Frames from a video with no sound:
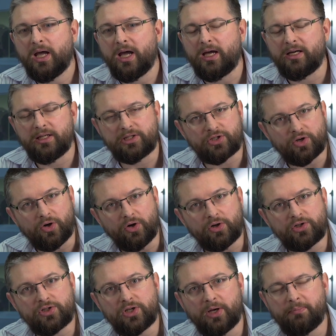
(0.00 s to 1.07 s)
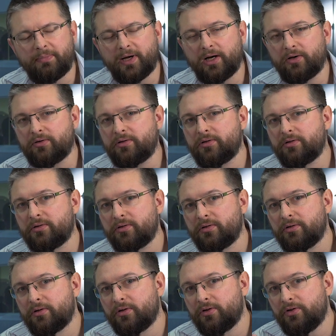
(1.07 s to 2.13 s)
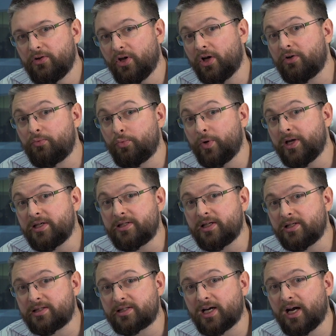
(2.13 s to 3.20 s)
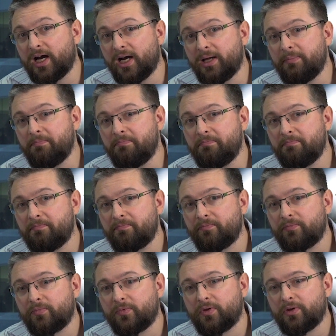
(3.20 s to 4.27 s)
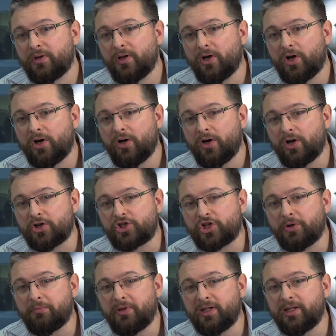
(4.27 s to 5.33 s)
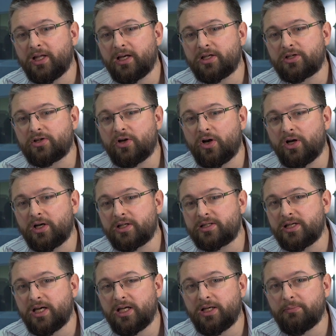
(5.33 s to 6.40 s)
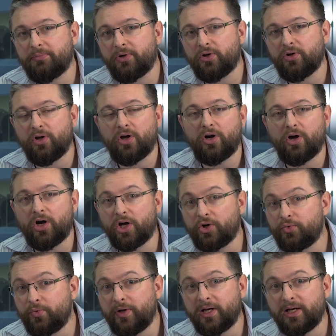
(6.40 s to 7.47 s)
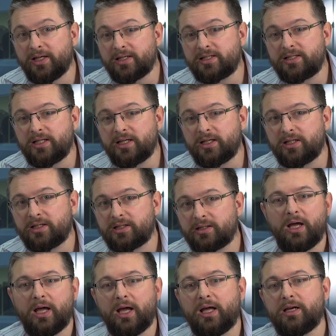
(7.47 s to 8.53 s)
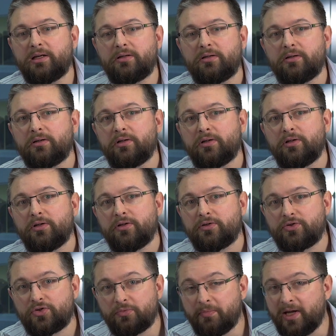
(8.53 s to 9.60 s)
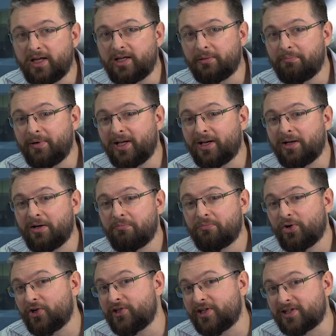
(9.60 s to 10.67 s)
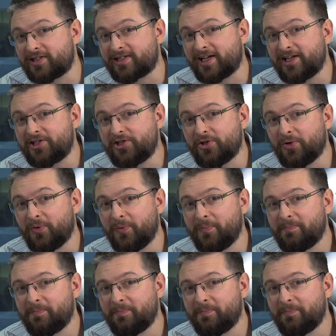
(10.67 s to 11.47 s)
And it's also about not wasting time on something that is unattainable or unrealistic, and to make a better project schedule.